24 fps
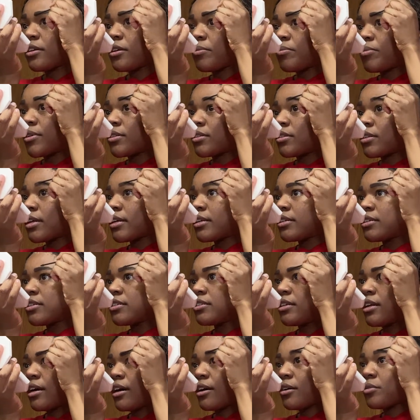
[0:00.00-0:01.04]
not renew
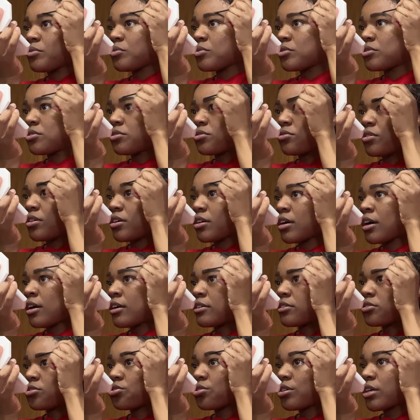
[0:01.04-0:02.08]
her contract, so